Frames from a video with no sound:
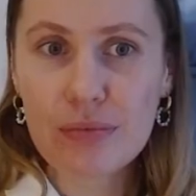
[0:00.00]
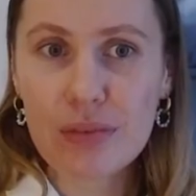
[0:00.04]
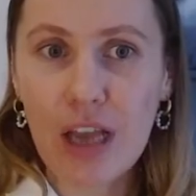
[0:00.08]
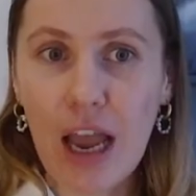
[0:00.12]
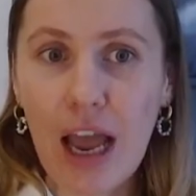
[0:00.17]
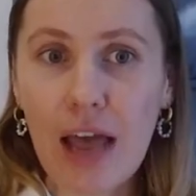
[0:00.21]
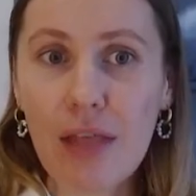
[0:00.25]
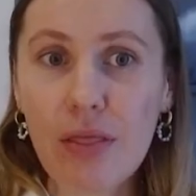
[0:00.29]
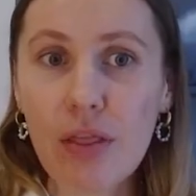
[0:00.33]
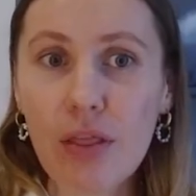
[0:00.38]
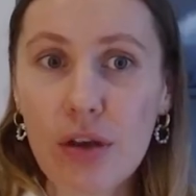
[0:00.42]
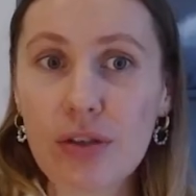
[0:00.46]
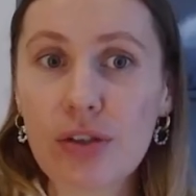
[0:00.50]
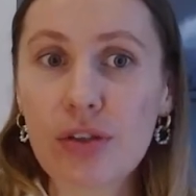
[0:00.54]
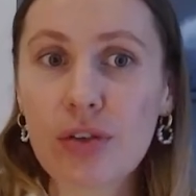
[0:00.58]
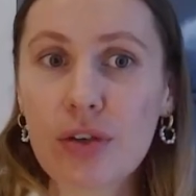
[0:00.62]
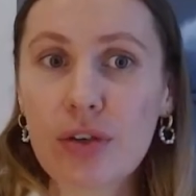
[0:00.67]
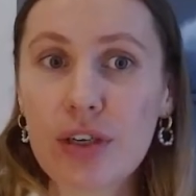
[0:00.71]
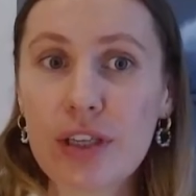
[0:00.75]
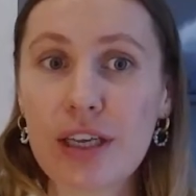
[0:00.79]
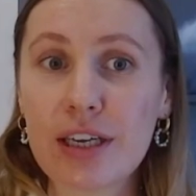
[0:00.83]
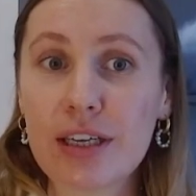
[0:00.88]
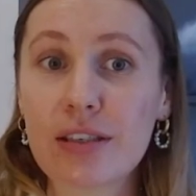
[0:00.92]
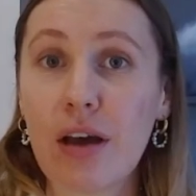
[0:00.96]
And those three
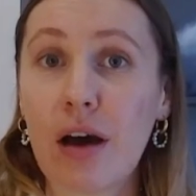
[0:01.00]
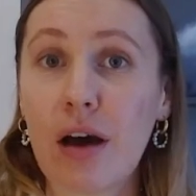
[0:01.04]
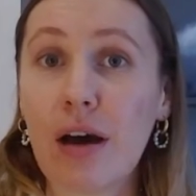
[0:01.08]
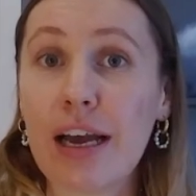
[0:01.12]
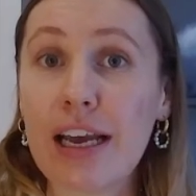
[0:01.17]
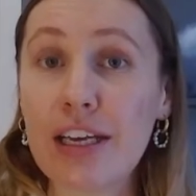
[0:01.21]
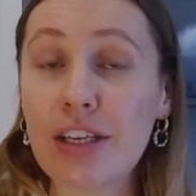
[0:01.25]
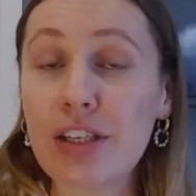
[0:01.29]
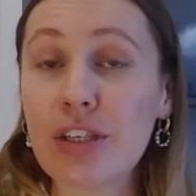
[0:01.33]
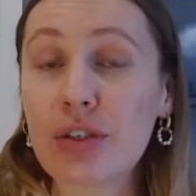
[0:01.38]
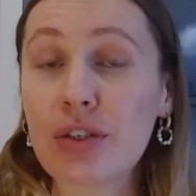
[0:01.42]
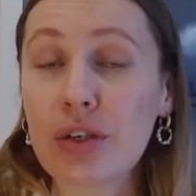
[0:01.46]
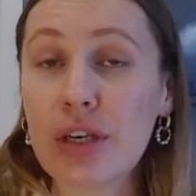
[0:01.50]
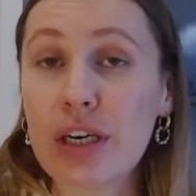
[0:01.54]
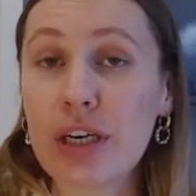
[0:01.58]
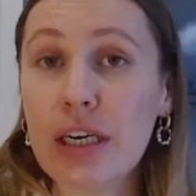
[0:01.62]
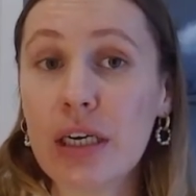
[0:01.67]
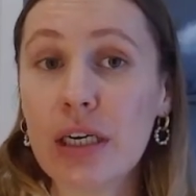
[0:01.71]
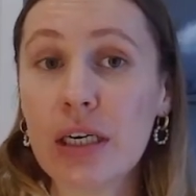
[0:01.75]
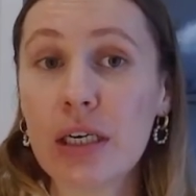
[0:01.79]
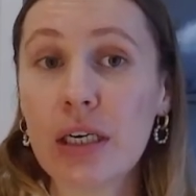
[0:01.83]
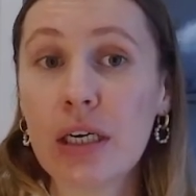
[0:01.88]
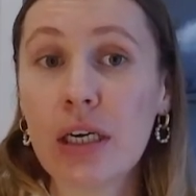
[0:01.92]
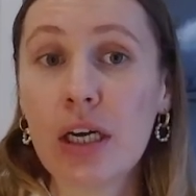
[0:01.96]
things are history,
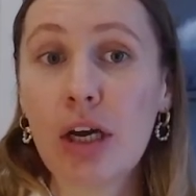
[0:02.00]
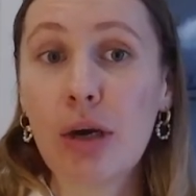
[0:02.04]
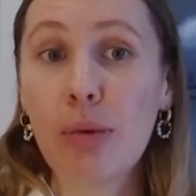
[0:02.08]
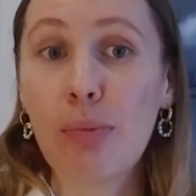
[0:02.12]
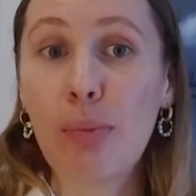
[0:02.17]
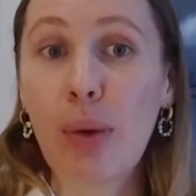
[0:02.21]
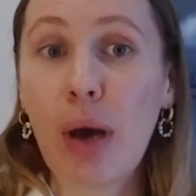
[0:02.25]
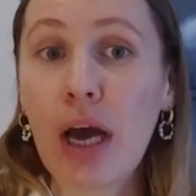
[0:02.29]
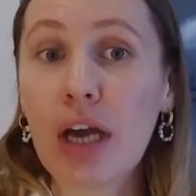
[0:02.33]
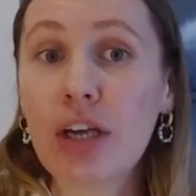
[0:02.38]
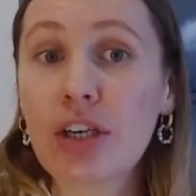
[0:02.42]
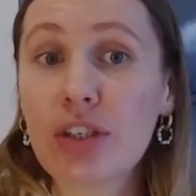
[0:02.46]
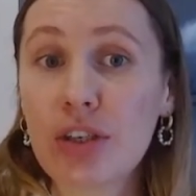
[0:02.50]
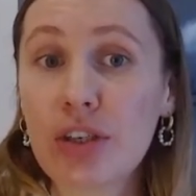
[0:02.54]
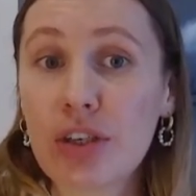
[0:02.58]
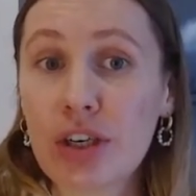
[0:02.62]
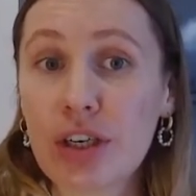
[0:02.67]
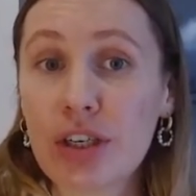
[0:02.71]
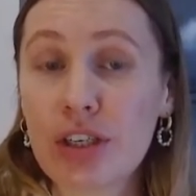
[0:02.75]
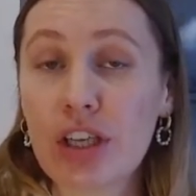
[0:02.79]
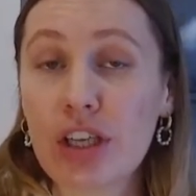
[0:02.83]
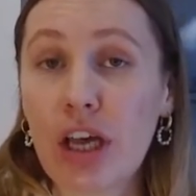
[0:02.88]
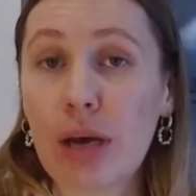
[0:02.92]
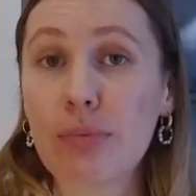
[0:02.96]
purchasing and
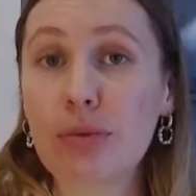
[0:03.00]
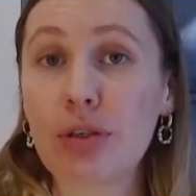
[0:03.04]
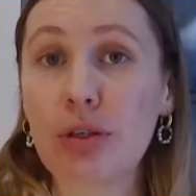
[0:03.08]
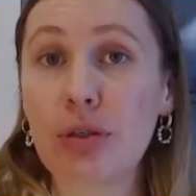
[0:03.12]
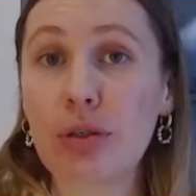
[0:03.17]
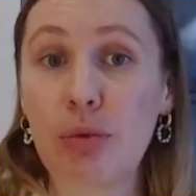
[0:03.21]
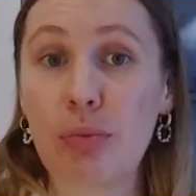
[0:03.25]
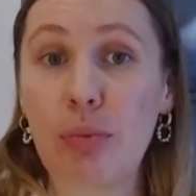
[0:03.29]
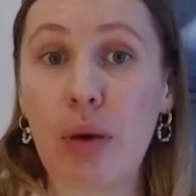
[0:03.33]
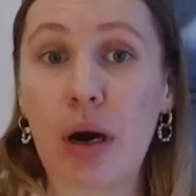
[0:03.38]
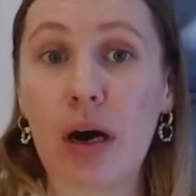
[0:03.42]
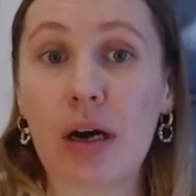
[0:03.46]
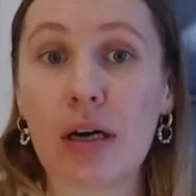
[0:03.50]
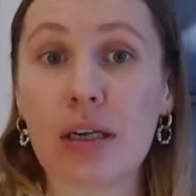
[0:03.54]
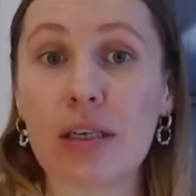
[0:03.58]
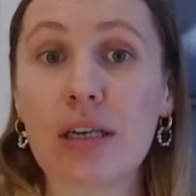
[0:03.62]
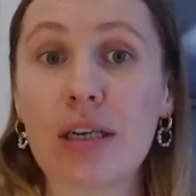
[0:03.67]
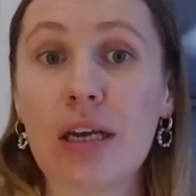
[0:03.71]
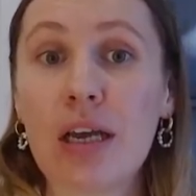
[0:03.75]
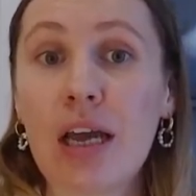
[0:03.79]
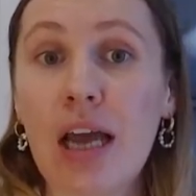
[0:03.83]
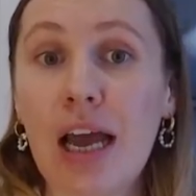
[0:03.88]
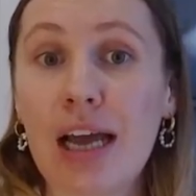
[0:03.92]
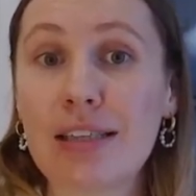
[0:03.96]
consumption demand,
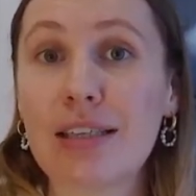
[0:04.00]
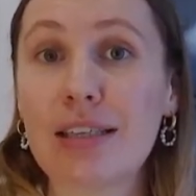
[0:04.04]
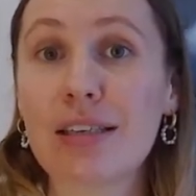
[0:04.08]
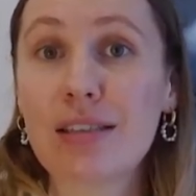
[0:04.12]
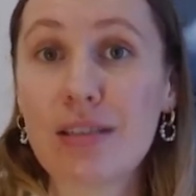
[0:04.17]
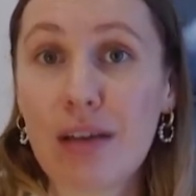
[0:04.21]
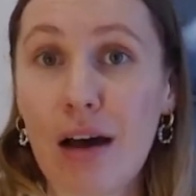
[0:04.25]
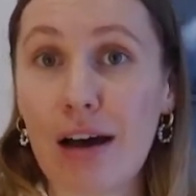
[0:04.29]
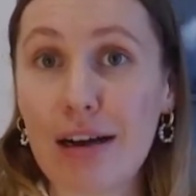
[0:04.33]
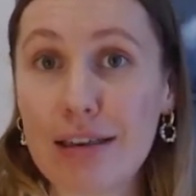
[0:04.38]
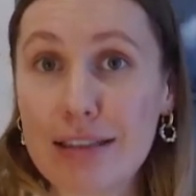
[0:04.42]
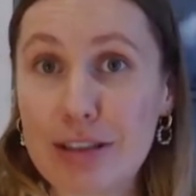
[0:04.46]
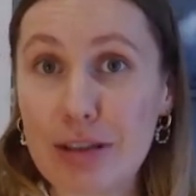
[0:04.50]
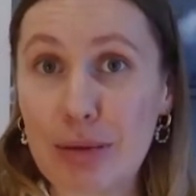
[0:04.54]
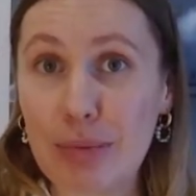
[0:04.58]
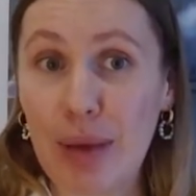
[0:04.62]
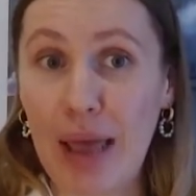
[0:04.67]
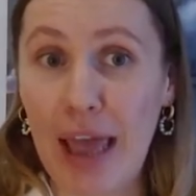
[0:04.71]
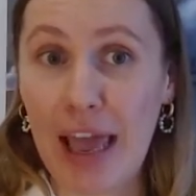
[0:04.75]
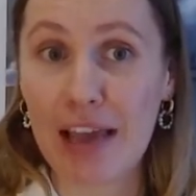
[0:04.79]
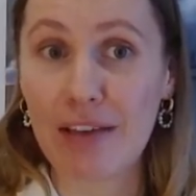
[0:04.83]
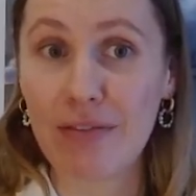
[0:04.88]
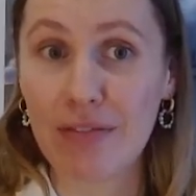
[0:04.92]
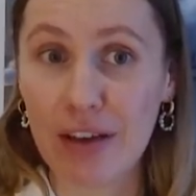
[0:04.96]
and societal
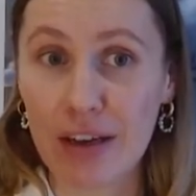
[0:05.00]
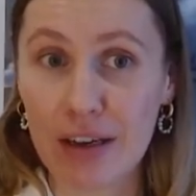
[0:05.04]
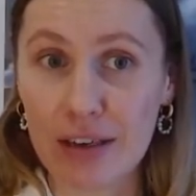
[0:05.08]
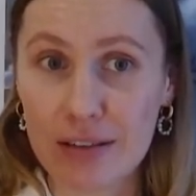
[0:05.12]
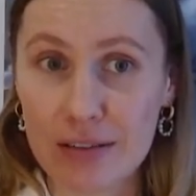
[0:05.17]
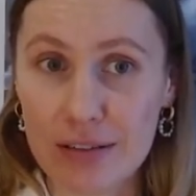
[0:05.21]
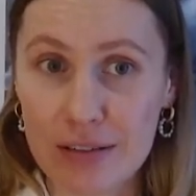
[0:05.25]
behaviour.